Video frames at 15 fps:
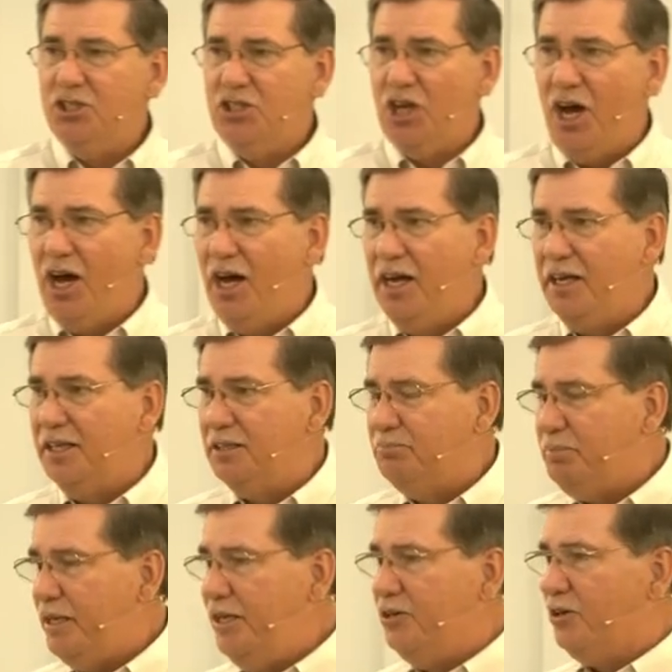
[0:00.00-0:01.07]
John and
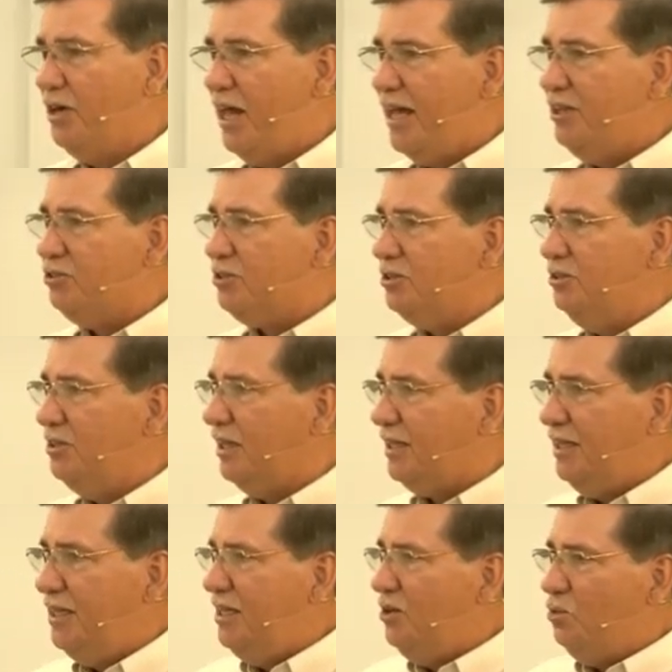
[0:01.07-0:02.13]
Peter and Andrew,
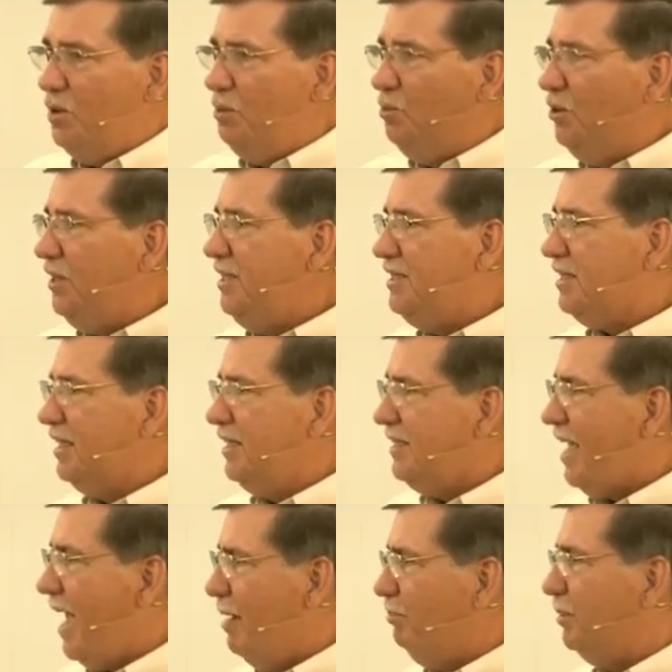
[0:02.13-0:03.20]
when will these things
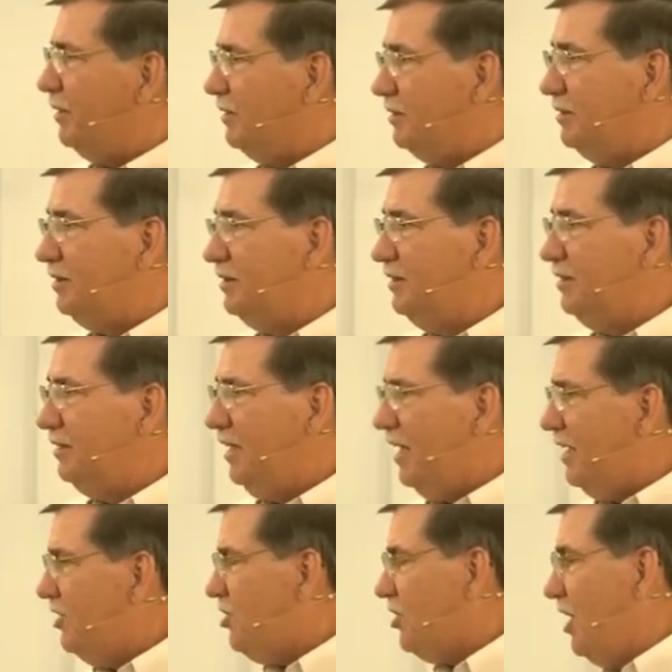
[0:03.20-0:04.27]
happen? Let
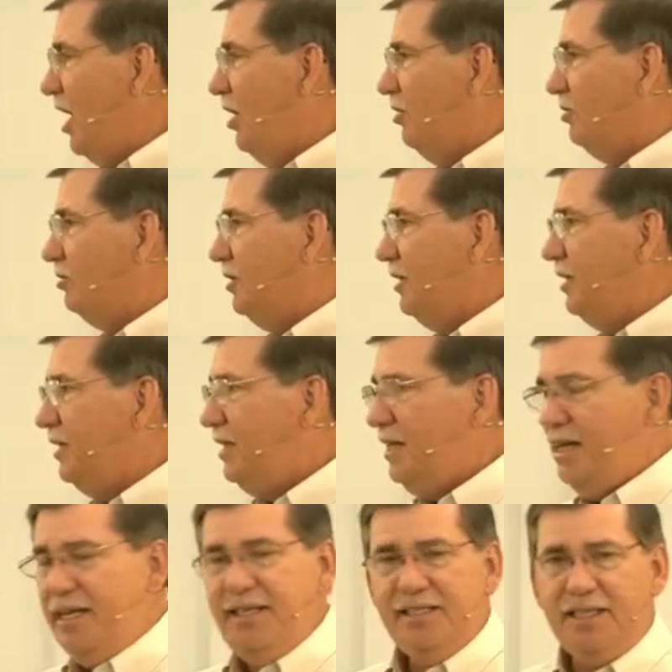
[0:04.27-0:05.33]
us know.
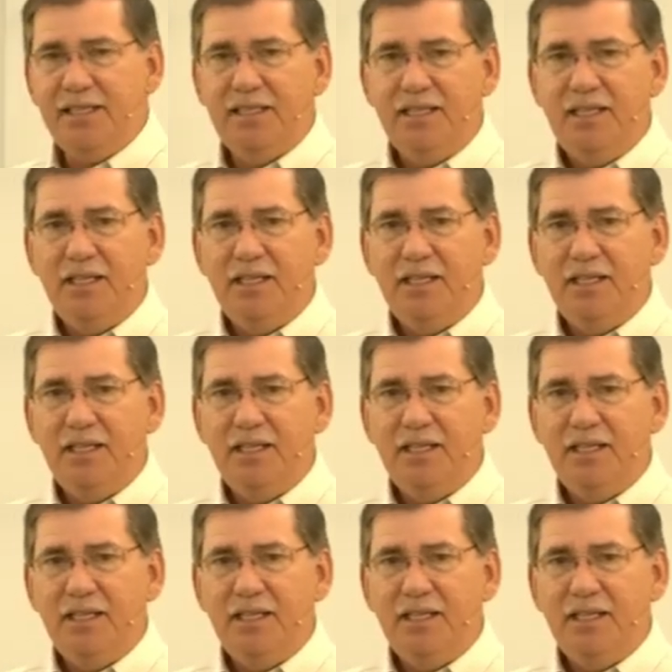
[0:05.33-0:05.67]
He said,